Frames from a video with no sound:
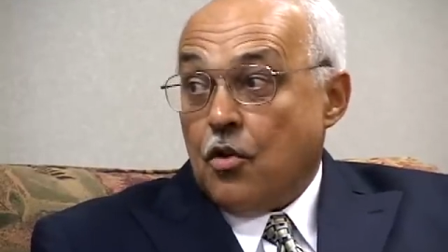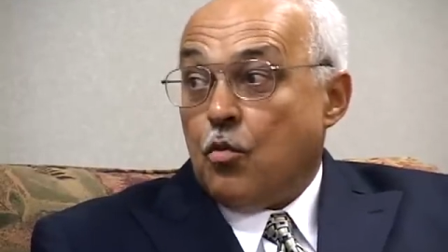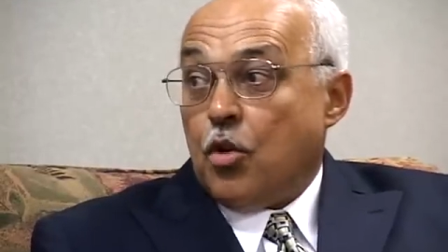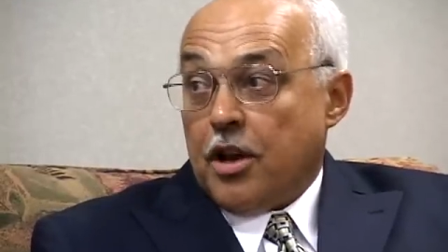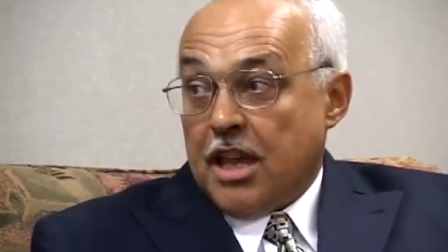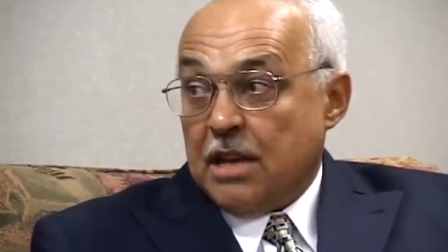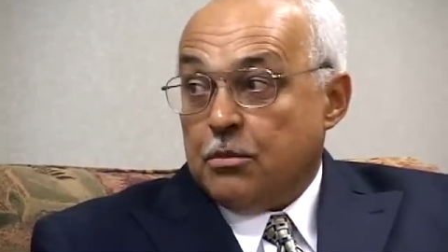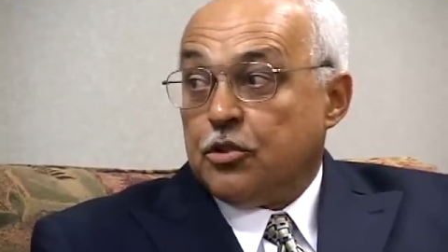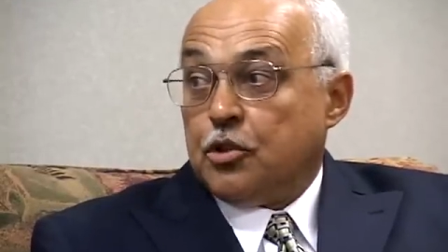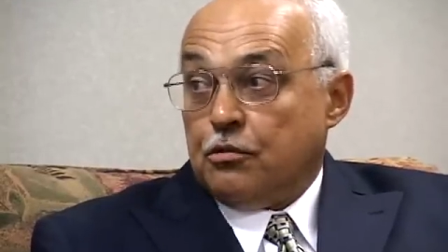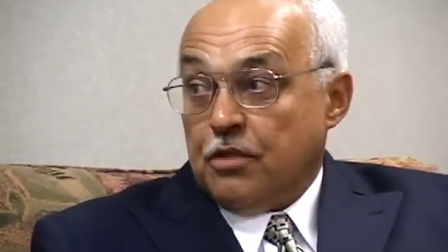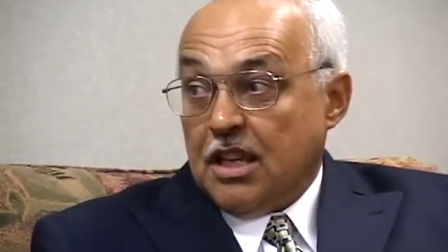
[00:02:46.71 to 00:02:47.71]
were able
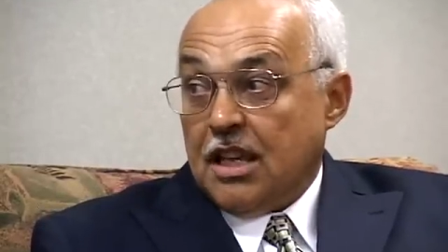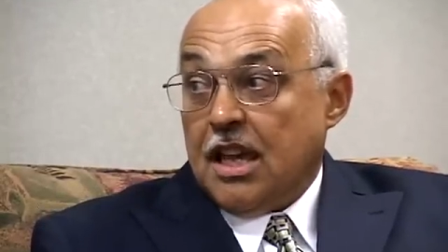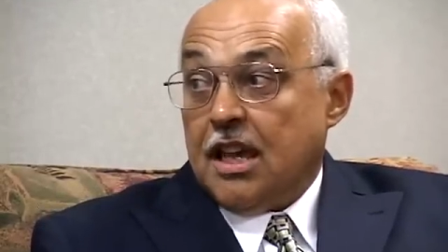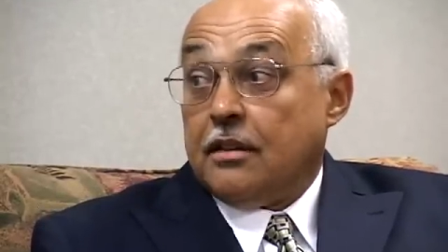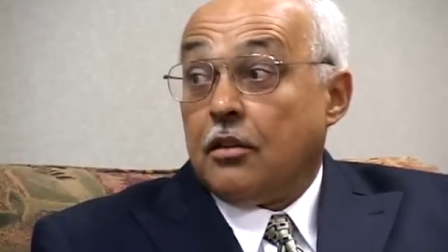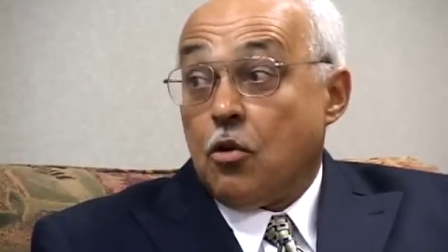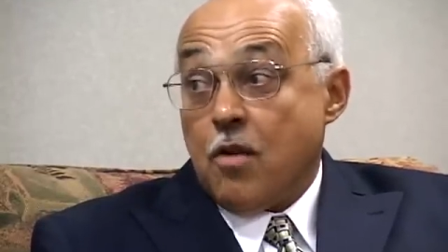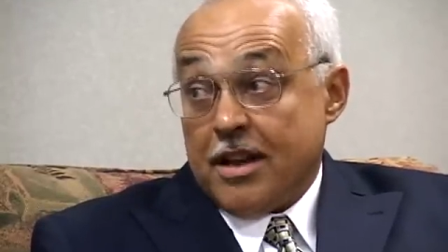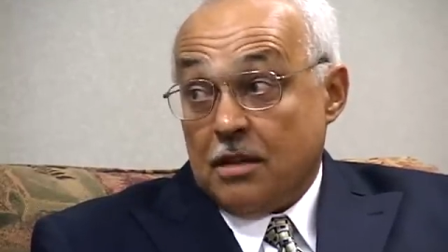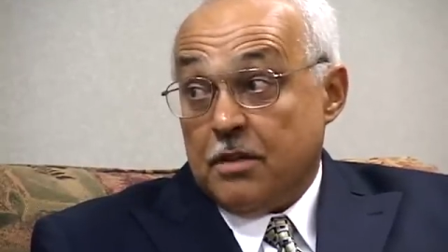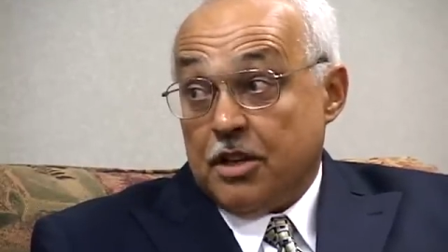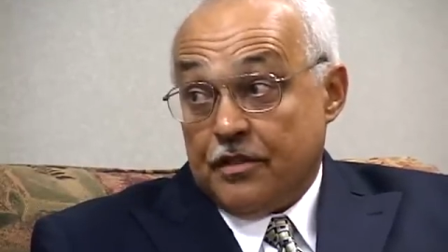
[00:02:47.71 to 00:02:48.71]
to regain
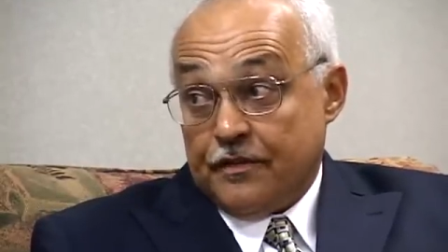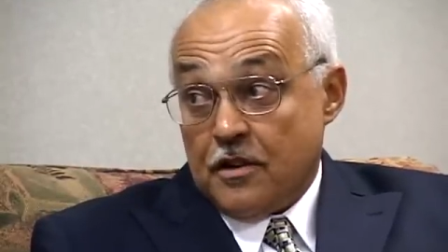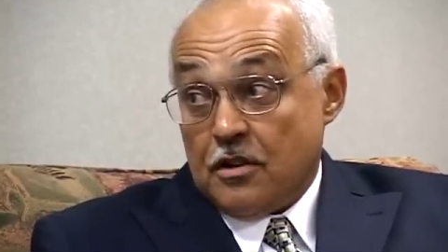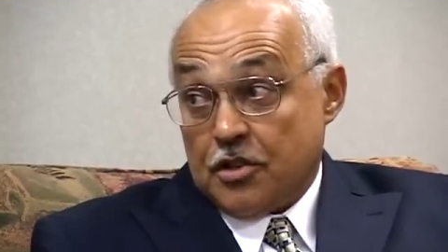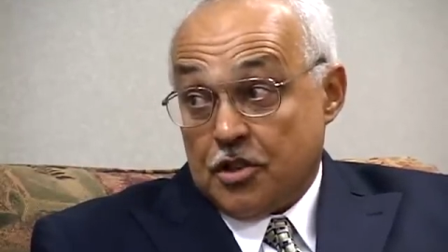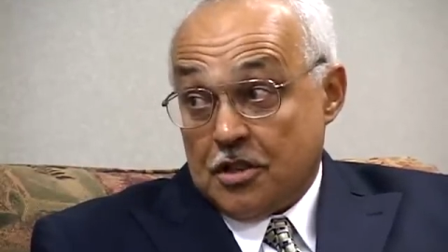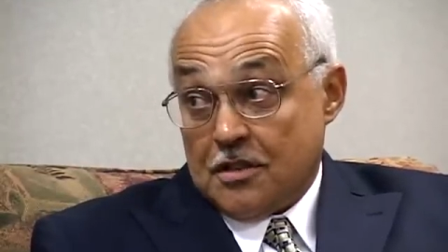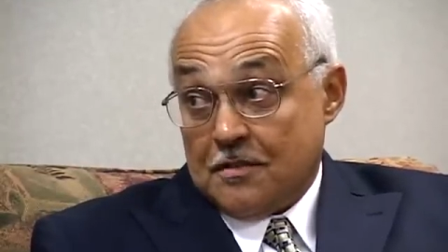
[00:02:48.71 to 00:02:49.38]
quite a bit of function.